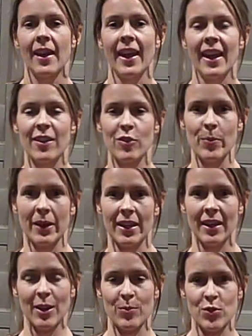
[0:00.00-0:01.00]
Hey
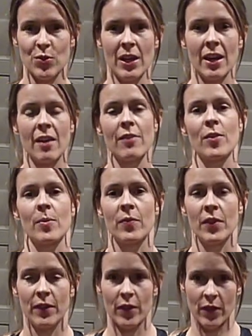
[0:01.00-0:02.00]
everybody, I'm Trina from
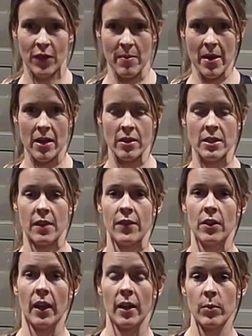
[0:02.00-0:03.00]
Fit4Females. If
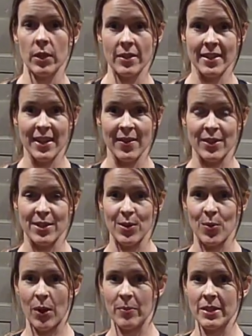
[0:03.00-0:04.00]
you like what you see, visit
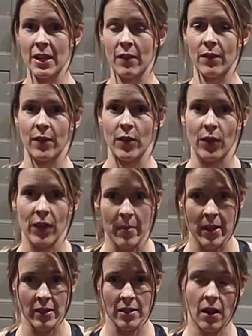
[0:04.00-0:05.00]
the website at
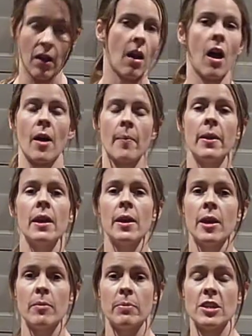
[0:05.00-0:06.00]
fit4females.com.
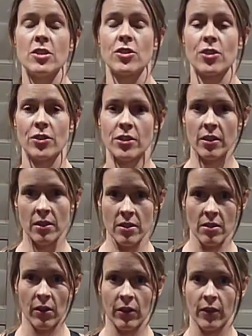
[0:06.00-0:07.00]
Be sure to
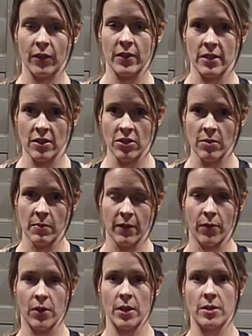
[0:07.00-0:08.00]
consult your physician
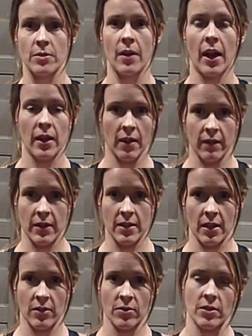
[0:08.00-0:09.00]
before you do any of these
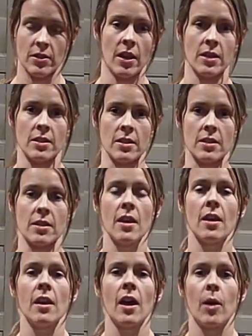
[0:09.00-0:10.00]
exercises.
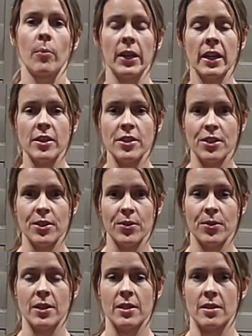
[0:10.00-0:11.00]
I'm bringing to
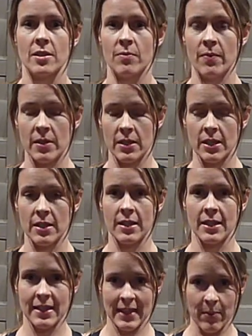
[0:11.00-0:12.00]
you the, Dece the
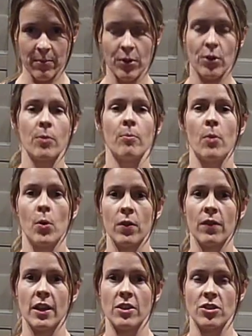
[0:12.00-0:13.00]
December
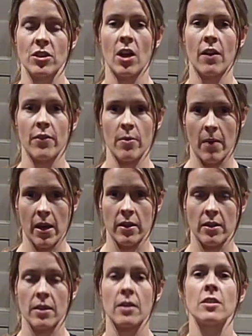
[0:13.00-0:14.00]
Motivation of the Month
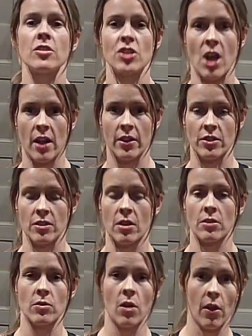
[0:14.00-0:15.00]
Challenge. It's
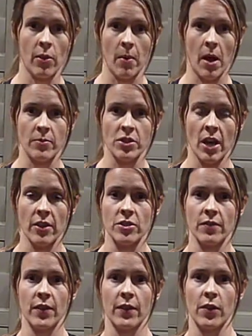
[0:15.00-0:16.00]
also called the Mom Challenge at
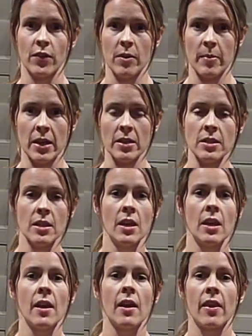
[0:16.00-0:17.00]
Fit4Females.
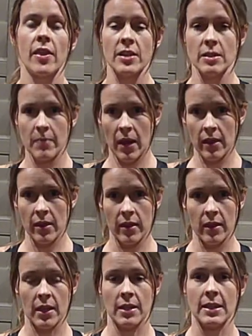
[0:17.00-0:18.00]
This month,
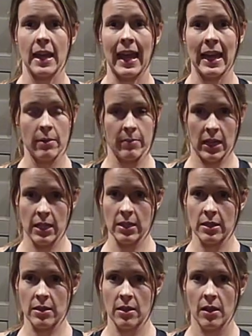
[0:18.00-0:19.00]
it's eight
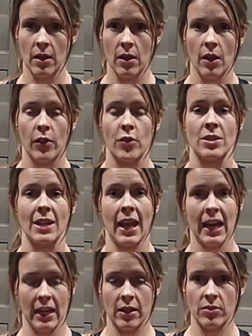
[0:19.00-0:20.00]
minutes. There's
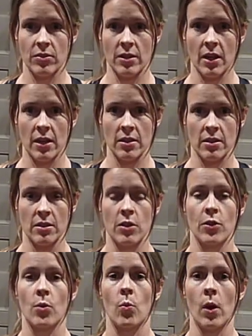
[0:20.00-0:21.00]
eight exercises.
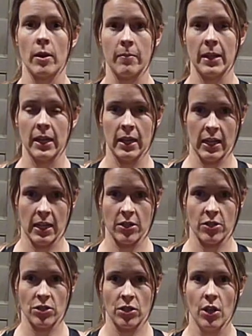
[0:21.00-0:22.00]
They're one minute
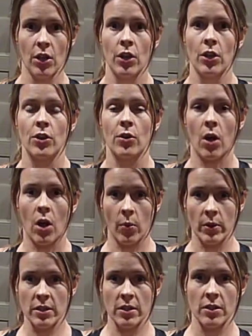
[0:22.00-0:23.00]
each. You're
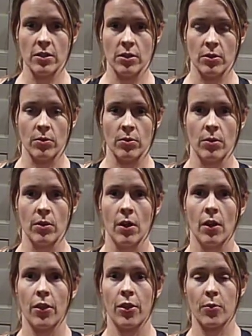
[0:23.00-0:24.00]
always going to do
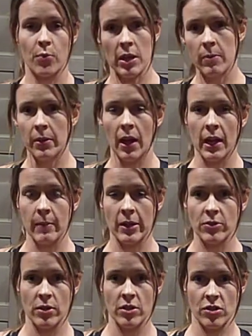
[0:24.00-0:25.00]
three
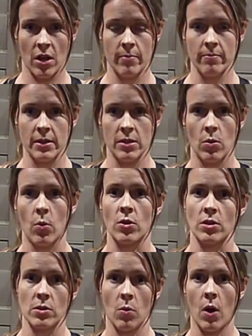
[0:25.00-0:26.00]
plyometric jumps or
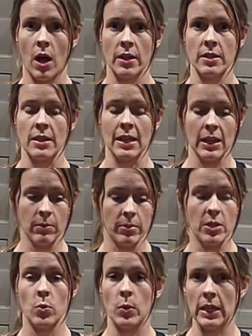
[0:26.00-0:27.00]
squats in
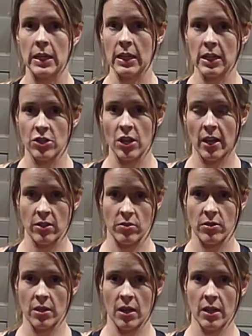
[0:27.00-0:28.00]
between each
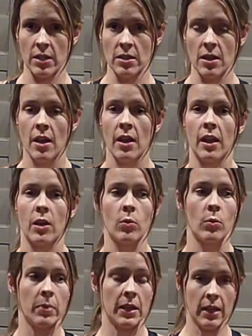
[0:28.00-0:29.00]
exercise. It
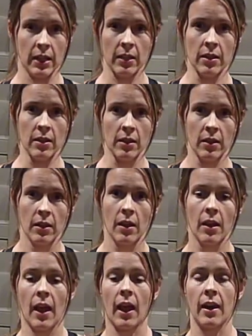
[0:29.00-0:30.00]
will begin
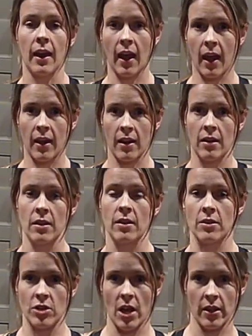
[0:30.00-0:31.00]
and end
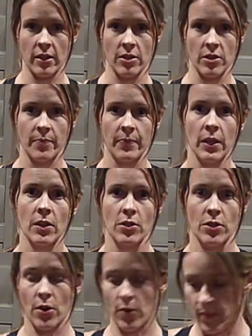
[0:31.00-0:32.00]
the challenge.
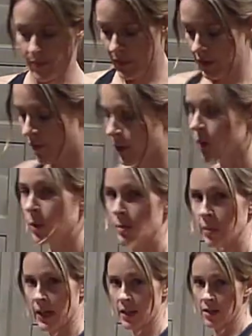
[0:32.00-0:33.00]
So for low
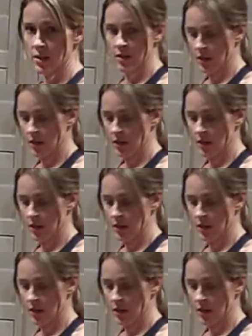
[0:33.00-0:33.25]
impact,